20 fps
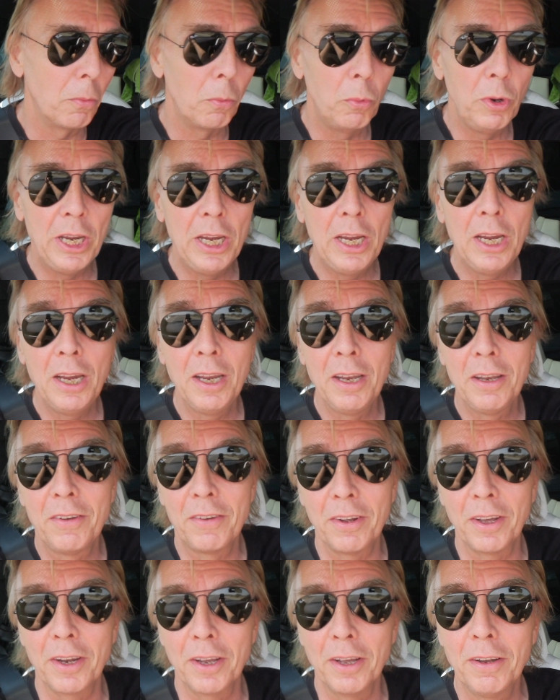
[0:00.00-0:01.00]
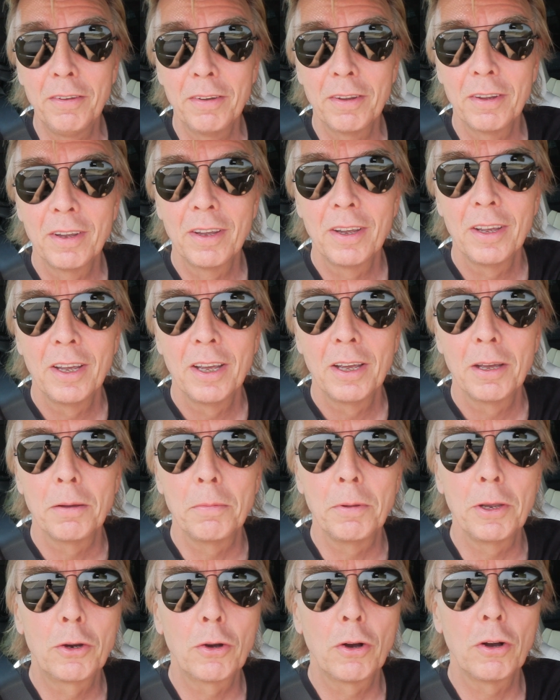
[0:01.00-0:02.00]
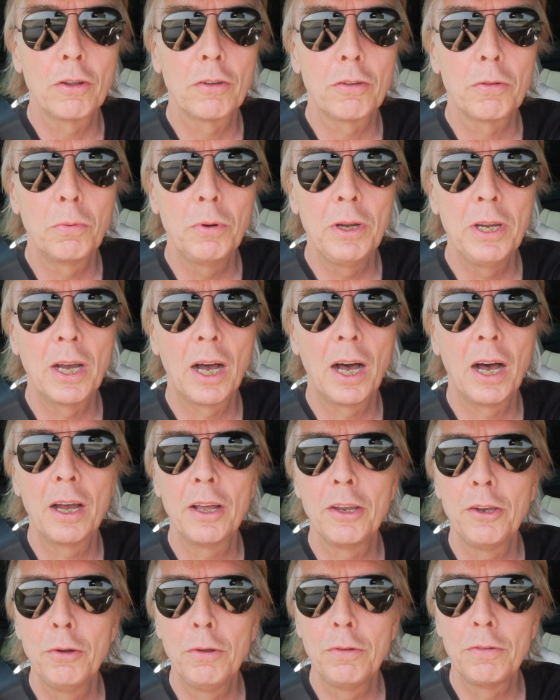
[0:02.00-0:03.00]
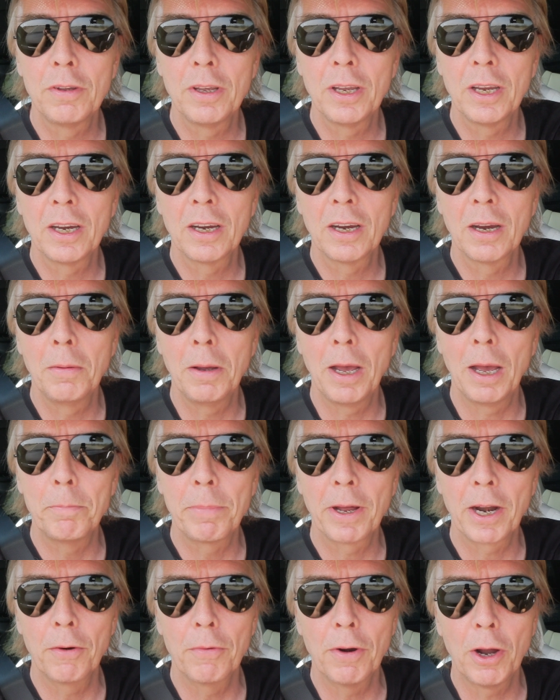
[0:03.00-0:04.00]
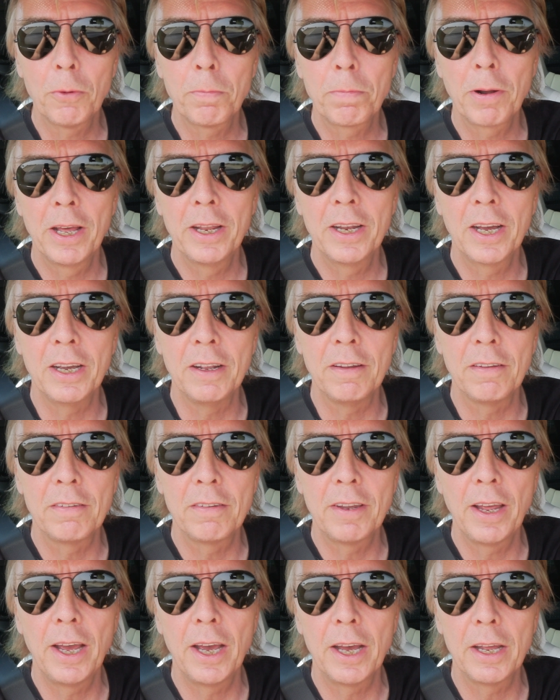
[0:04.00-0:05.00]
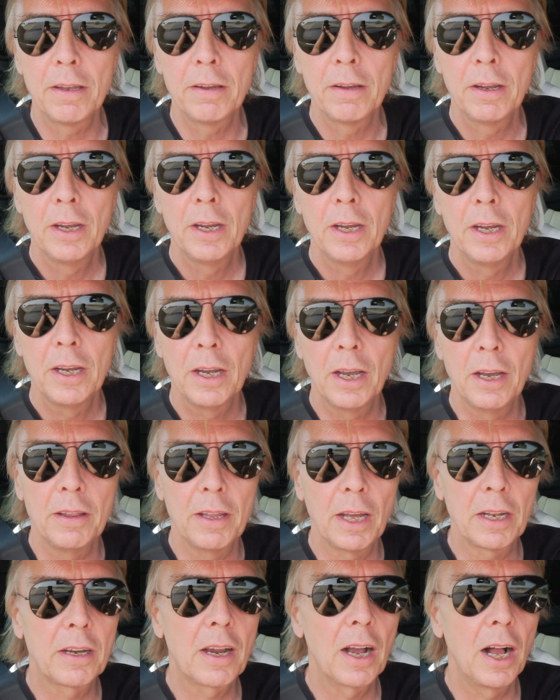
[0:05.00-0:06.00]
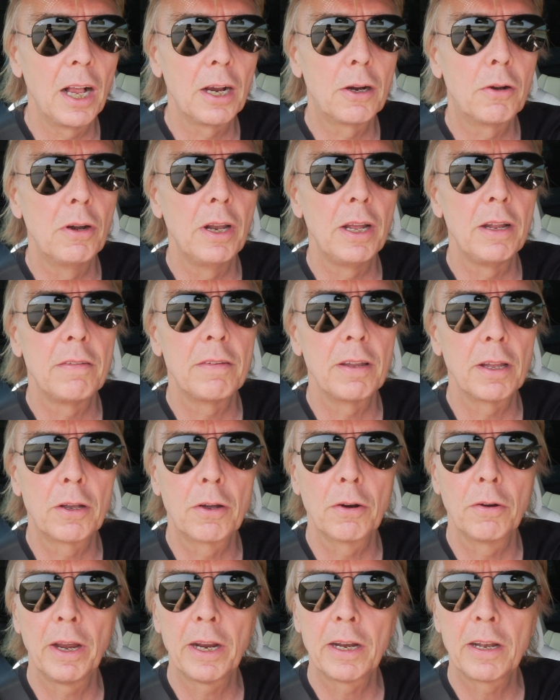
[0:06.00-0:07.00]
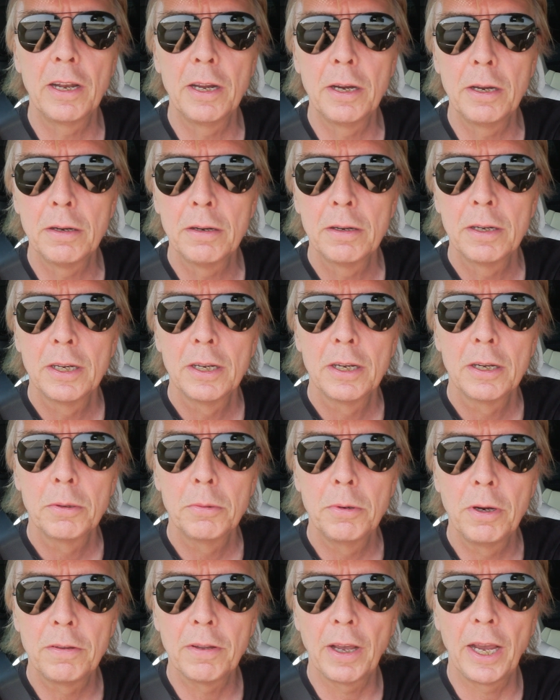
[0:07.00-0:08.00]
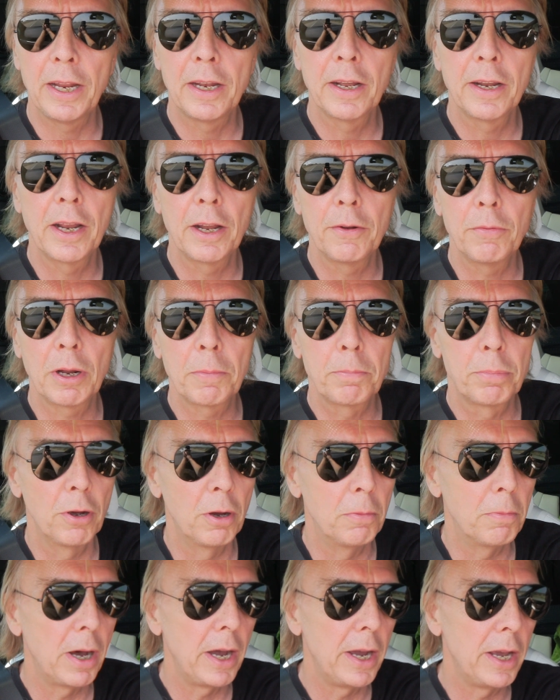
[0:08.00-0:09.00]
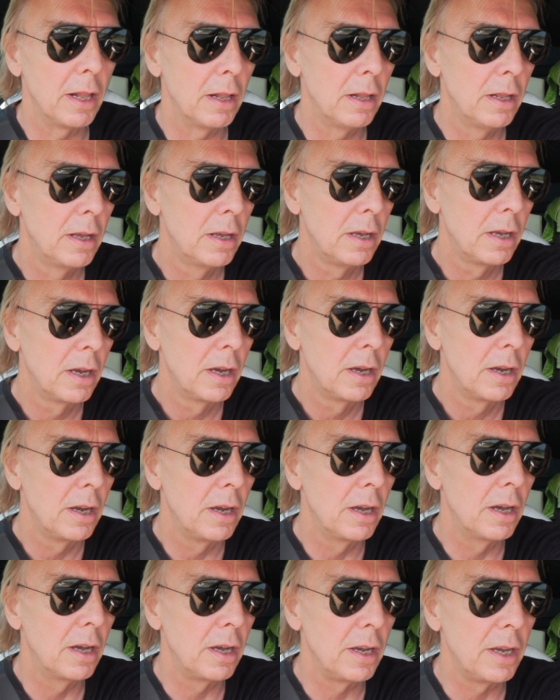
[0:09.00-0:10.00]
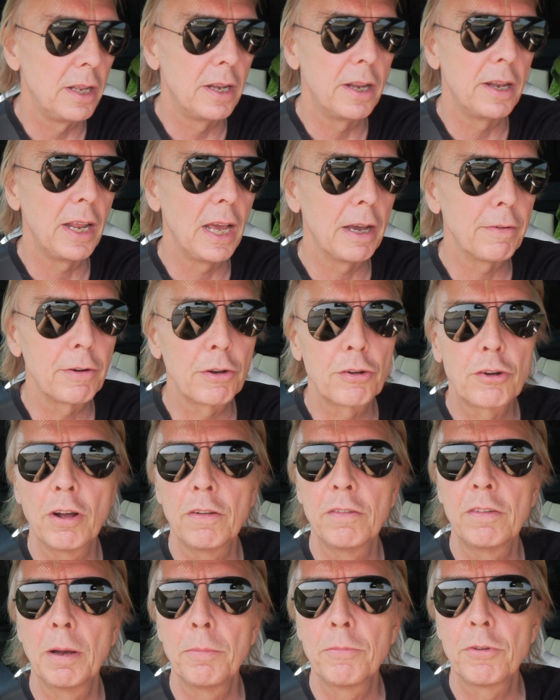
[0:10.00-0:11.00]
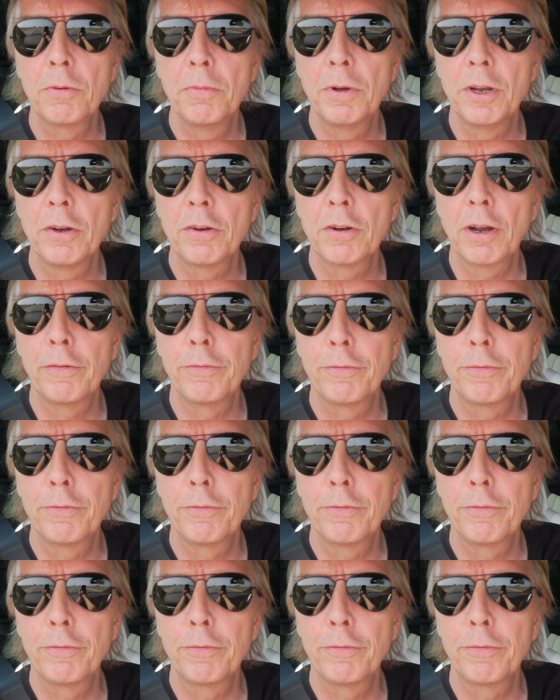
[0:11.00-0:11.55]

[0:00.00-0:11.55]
We did it because we are using a better route planner instead, and that calculates it correctly with 800 watt per mile in an average consumption when you drive